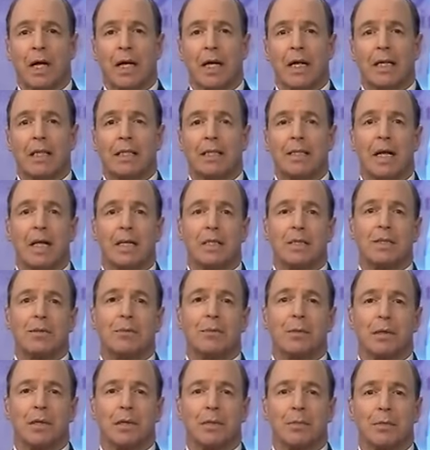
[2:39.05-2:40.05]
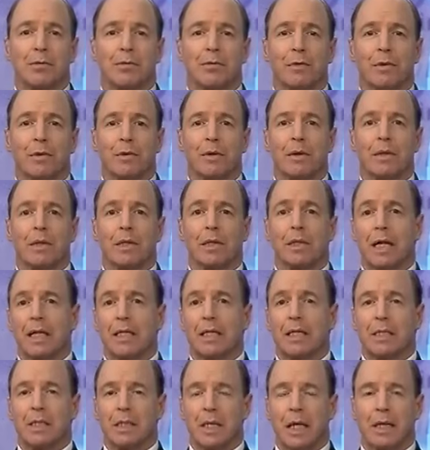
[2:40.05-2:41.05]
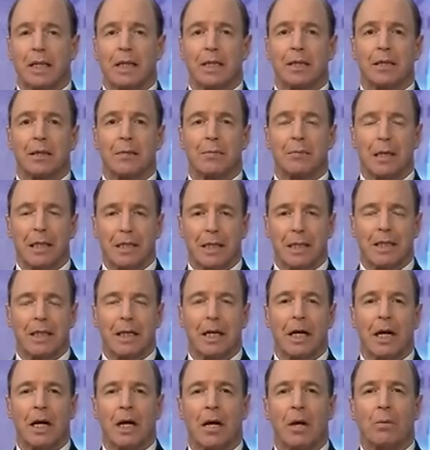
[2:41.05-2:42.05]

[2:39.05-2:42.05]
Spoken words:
in testimony before a Canadian Senate committee,